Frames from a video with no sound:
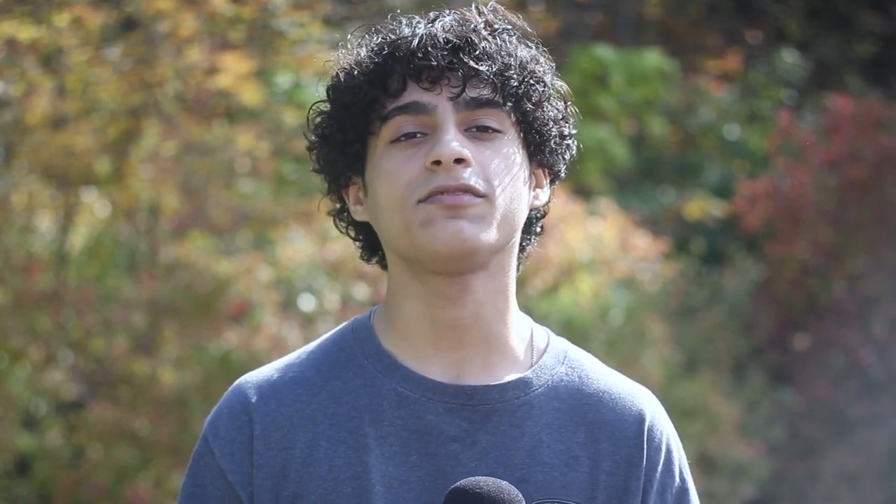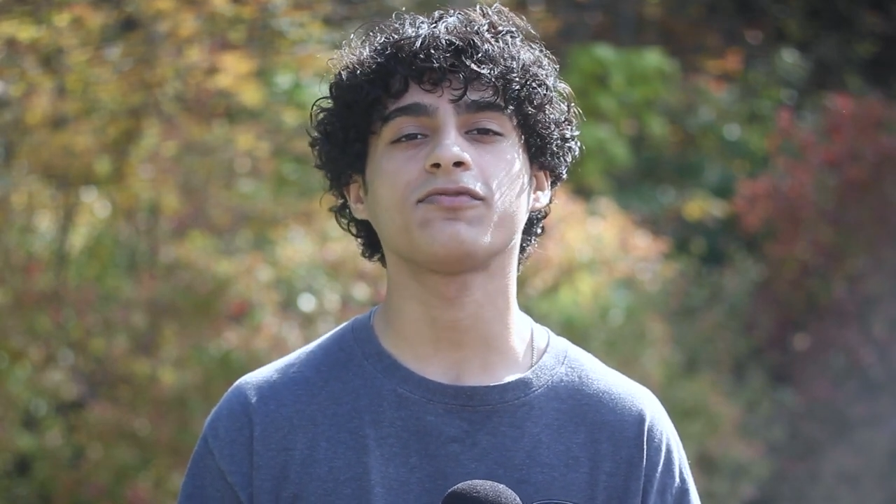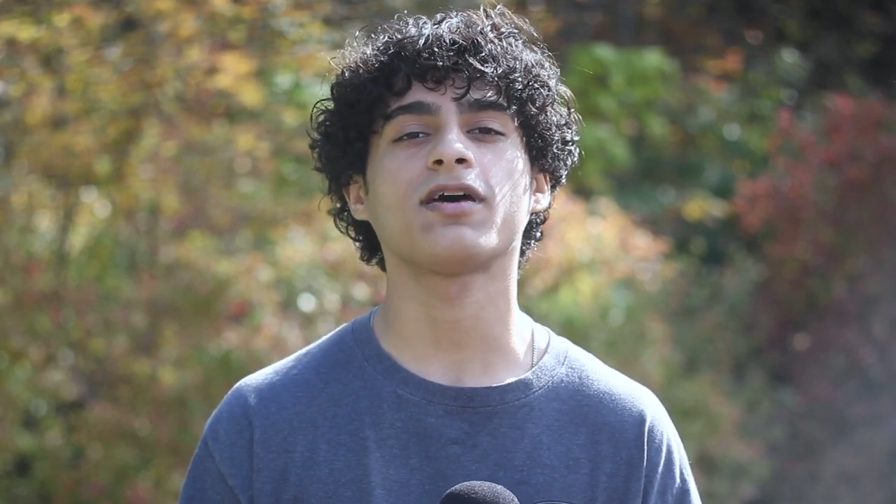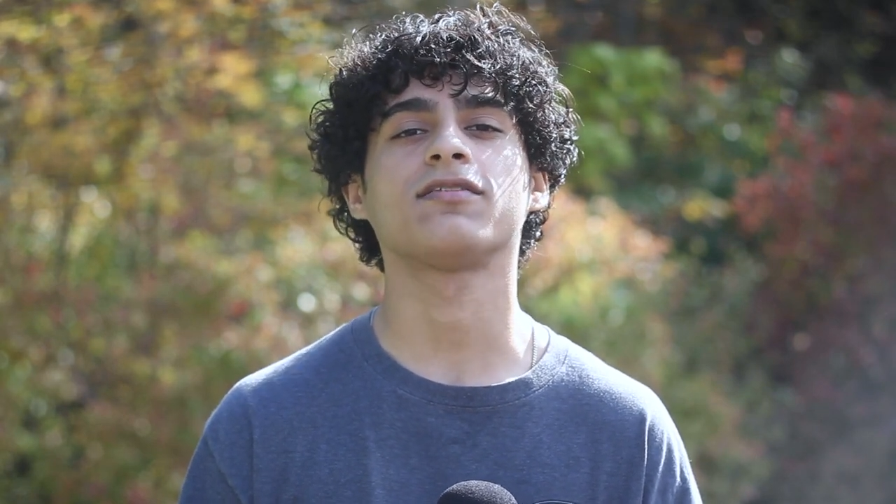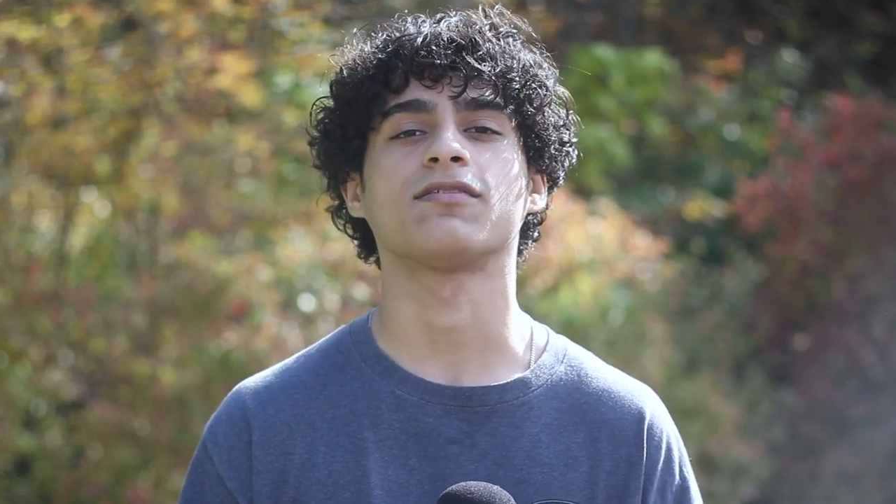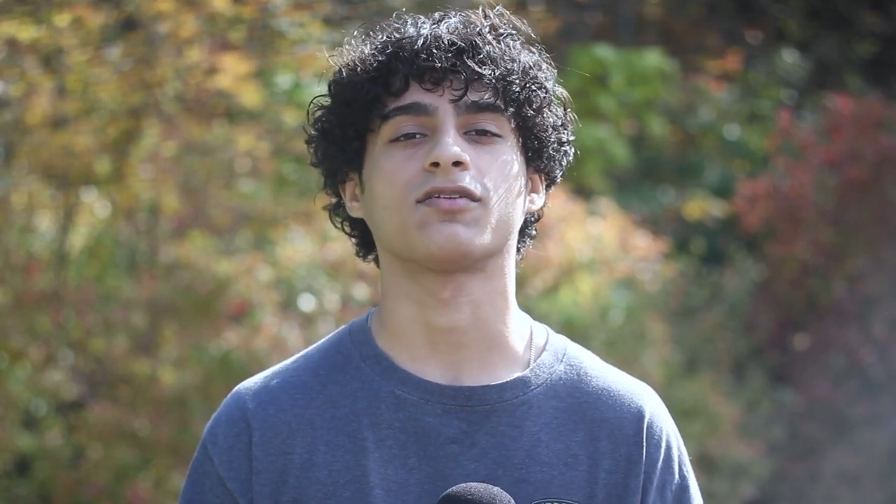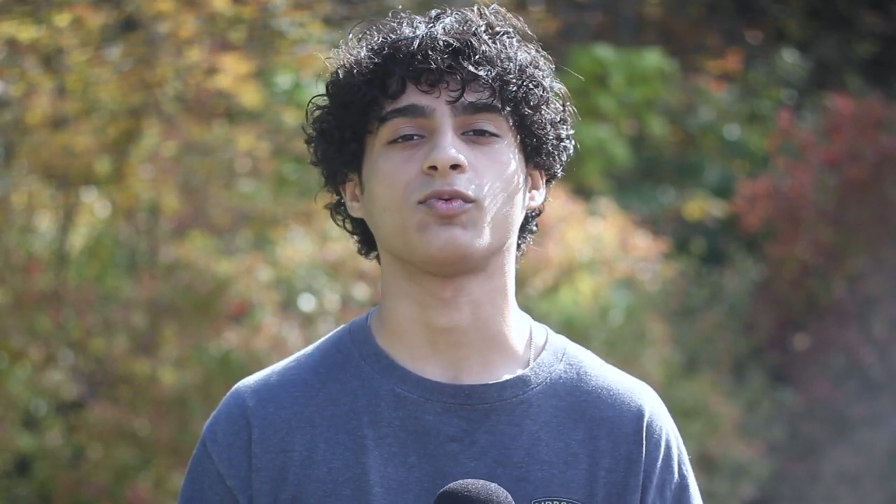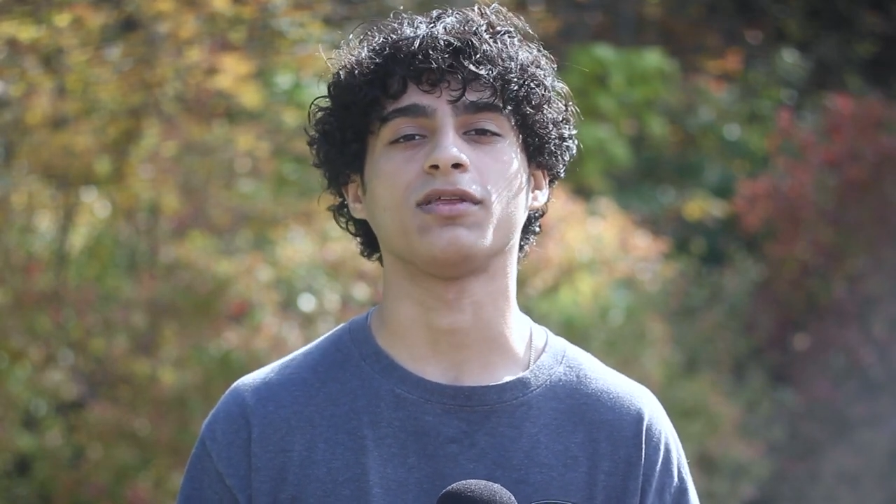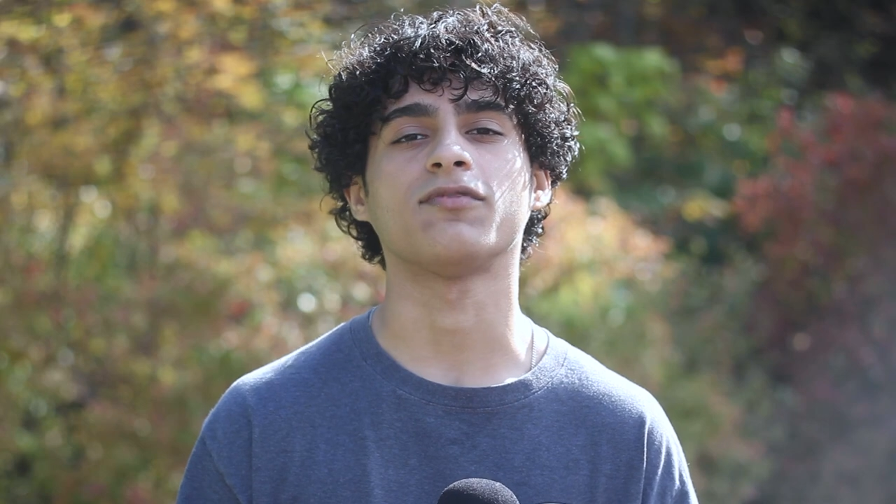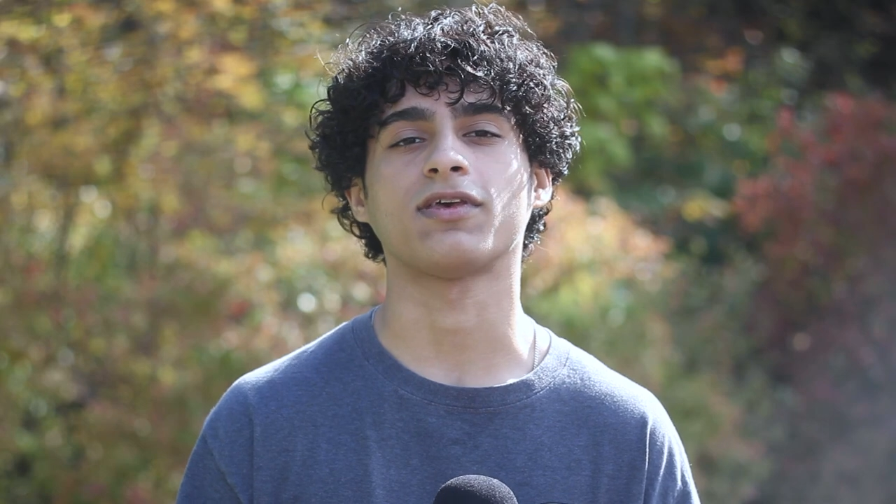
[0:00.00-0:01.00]
fed to the
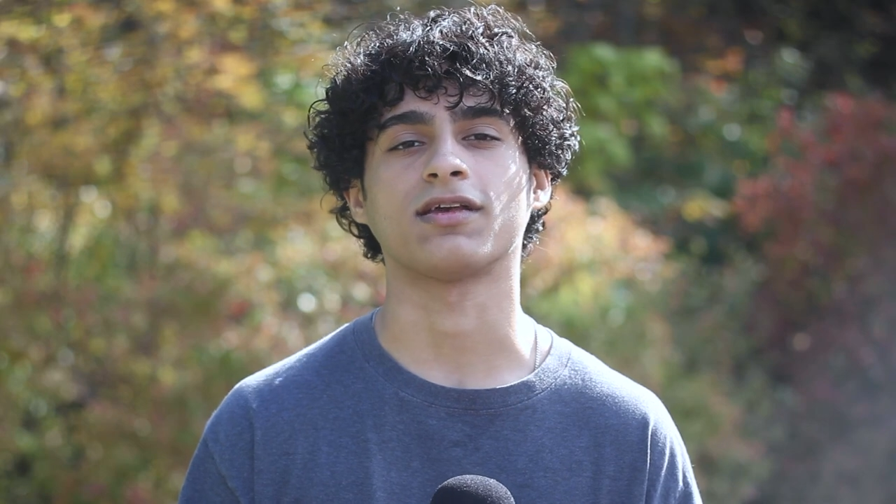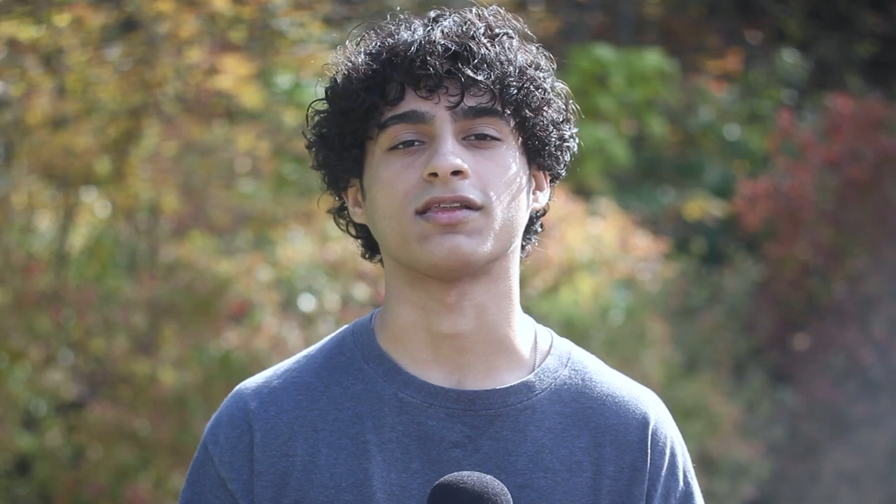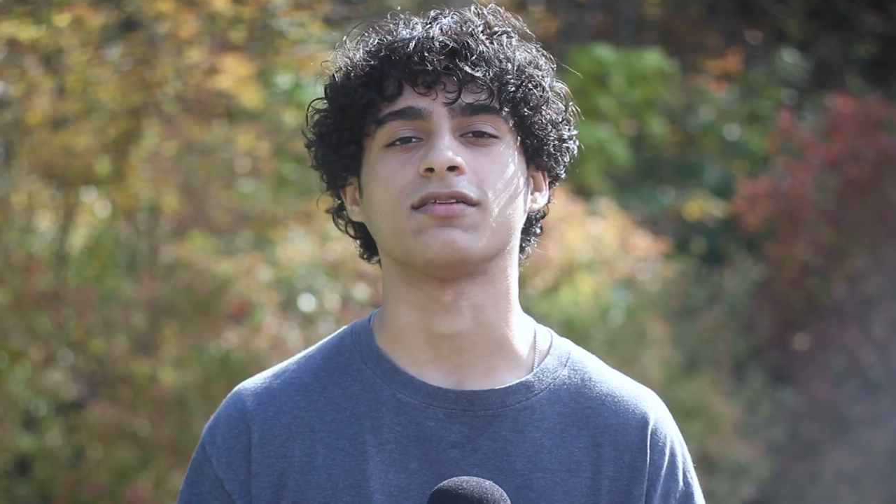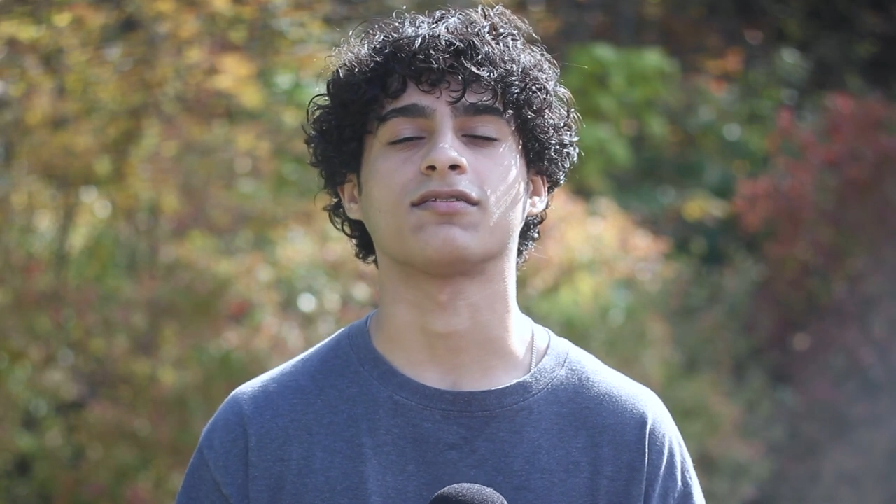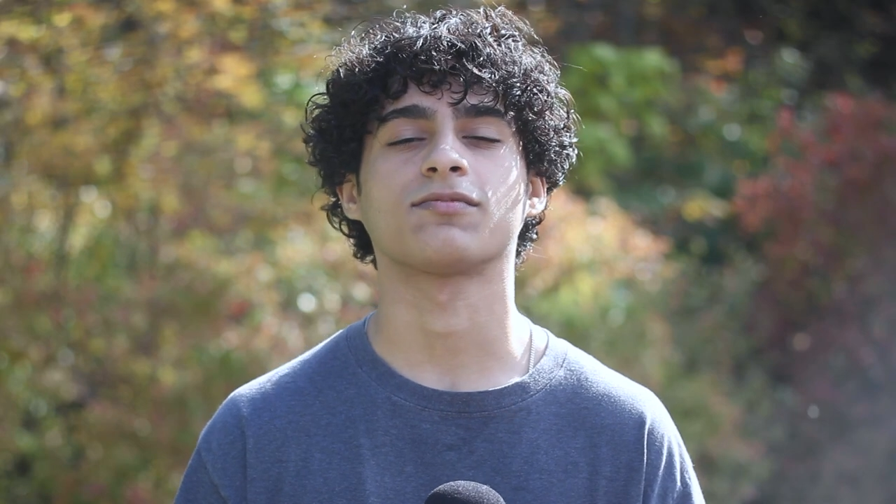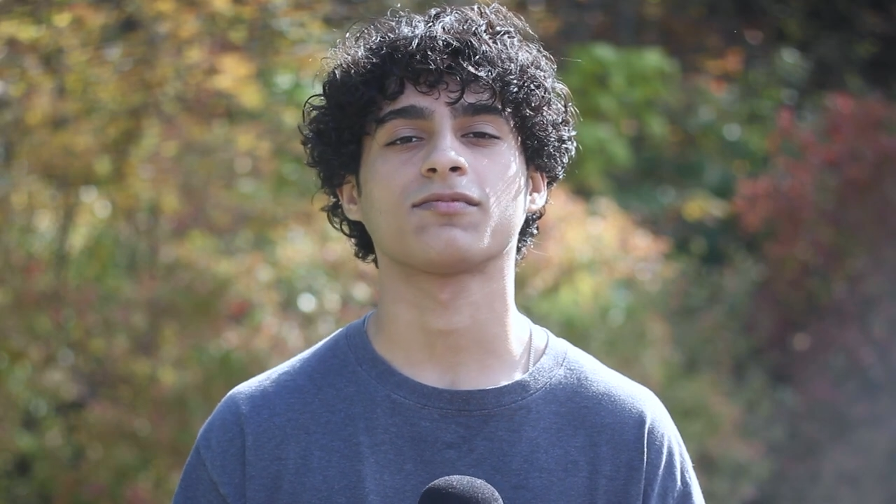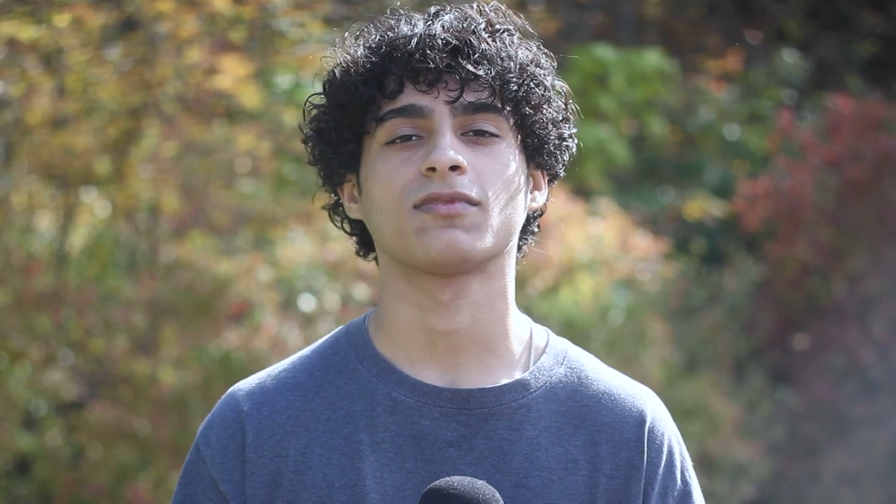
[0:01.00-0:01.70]
Queen of England.